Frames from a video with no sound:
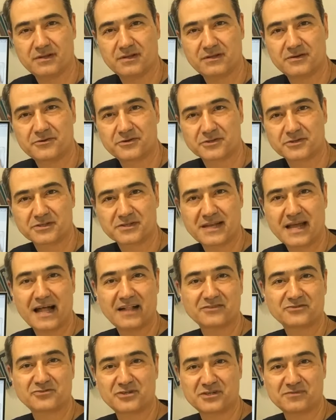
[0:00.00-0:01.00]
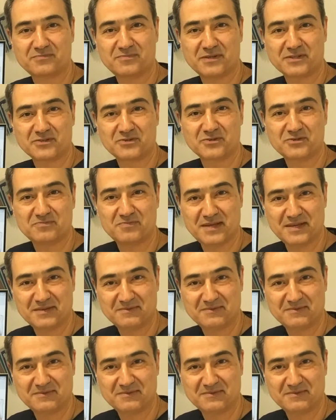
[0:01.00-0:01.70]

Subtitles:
root canal treatment could be.